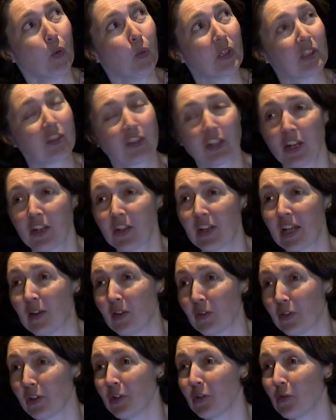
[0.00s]
which turned
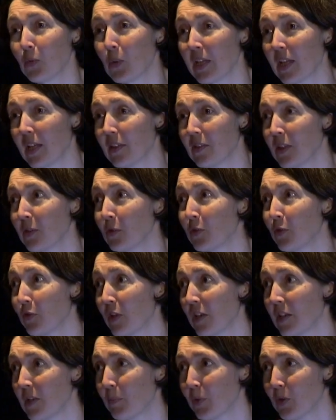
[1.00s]
out that we had, there was
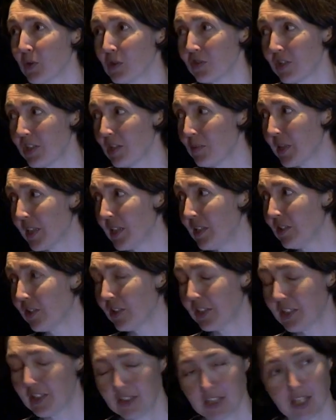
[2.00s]
very poor
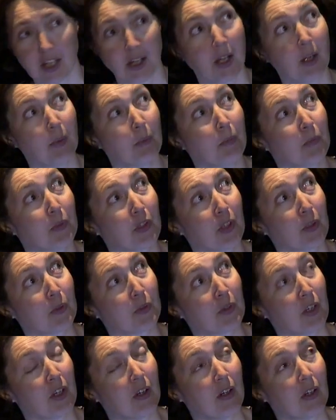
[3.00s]
germination. Um, so it
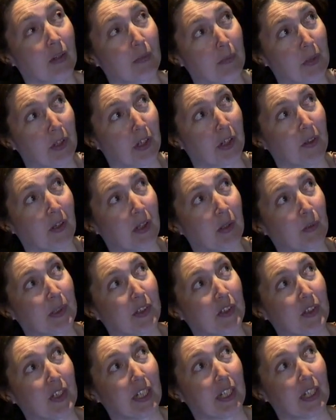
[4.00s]
was our, you know, our
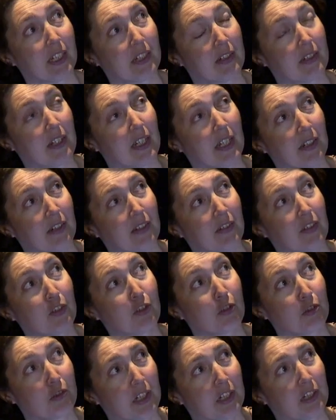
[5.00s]
mistake in, in
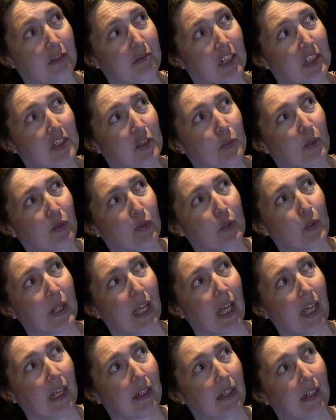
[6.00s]
storing the rice before we
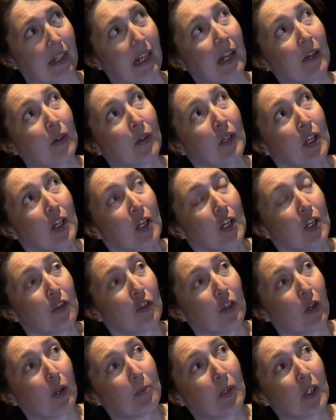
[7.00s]
handed out.
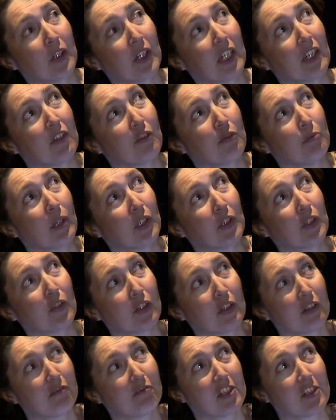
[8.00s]
So I'm going to give most
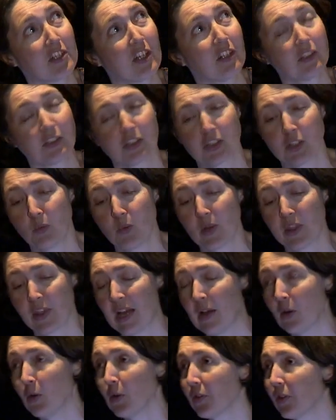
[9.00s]
of the results
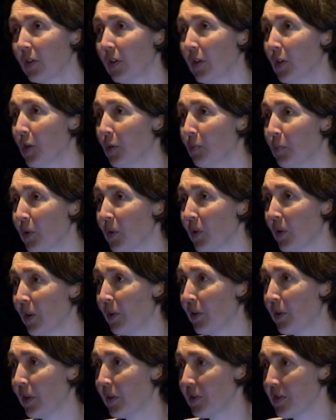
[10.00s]
without Port
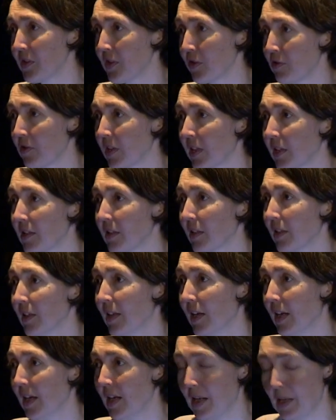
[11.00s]
Loko district
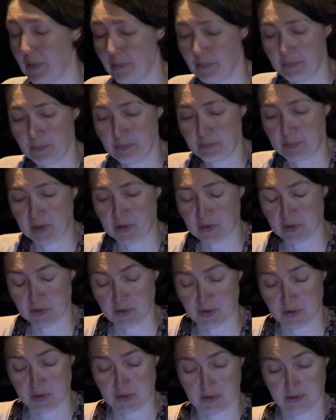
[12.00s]
um,
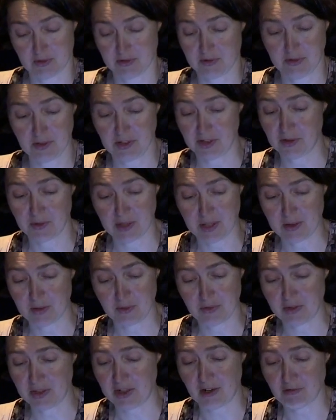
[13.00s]
because, you know,
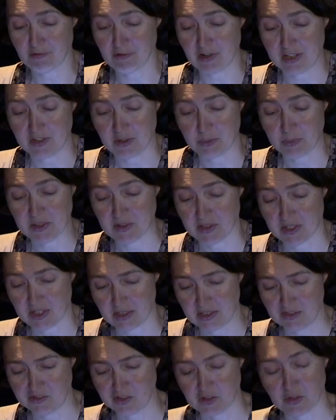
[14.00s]
that, that rice
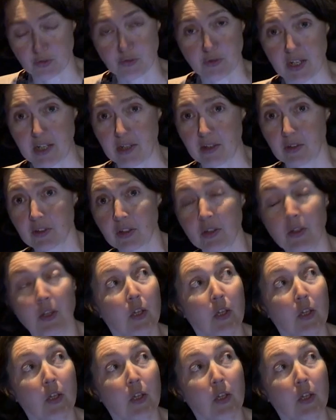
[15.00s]
basically just failed.